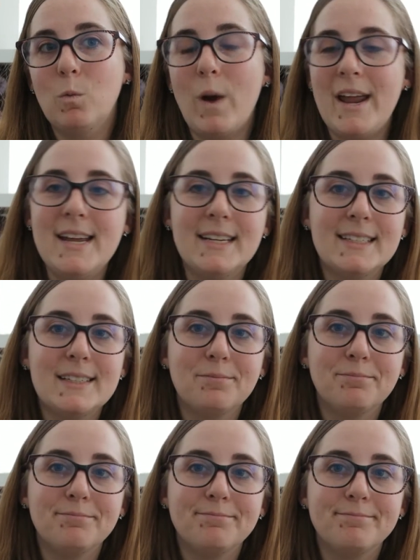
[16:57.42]
weight,
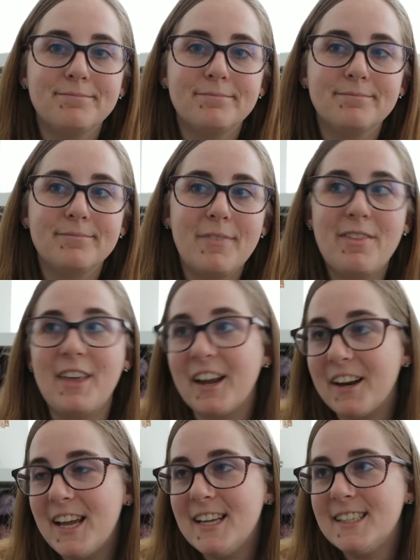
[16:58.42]

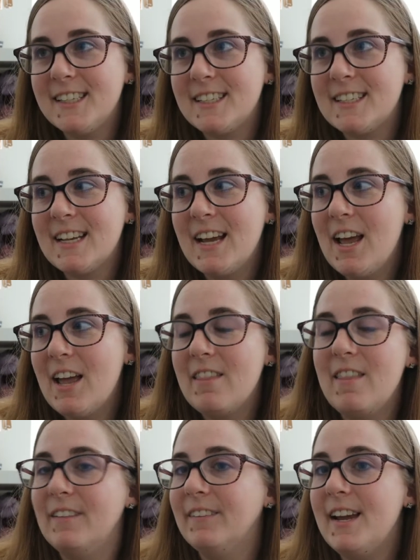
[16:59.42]
thickness,
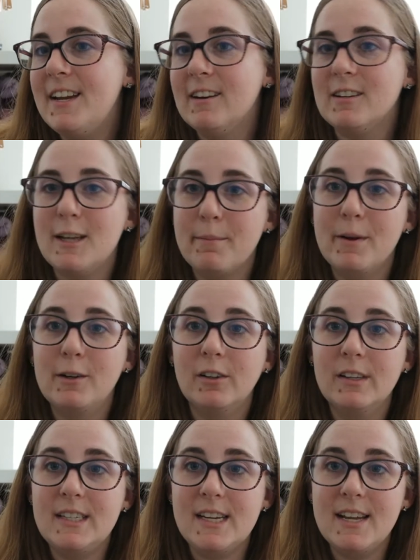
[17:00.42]
than like your
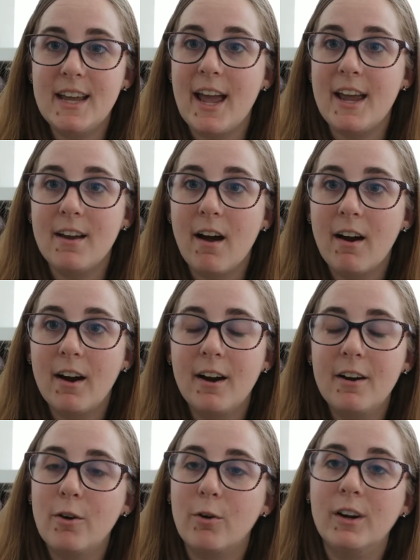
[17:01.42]
typical DK
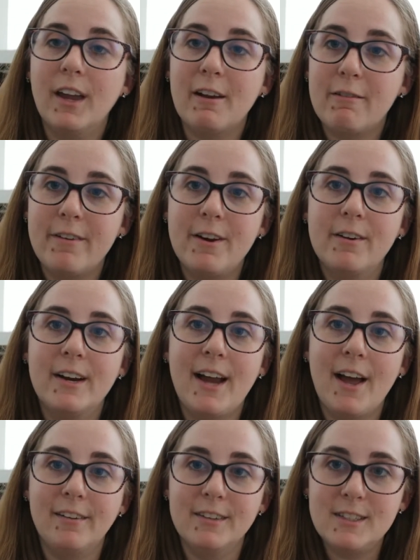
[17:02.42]
yarn or like fingering
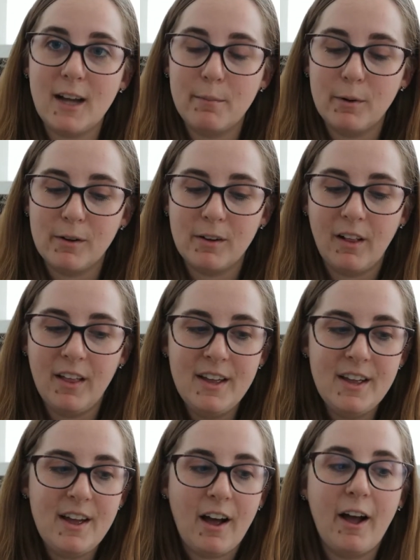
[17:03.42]
held double.
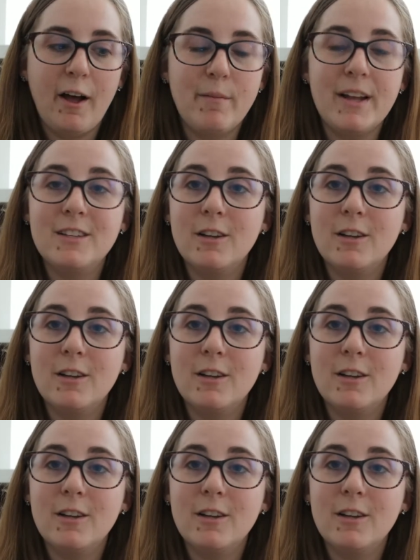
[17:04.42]
Um, and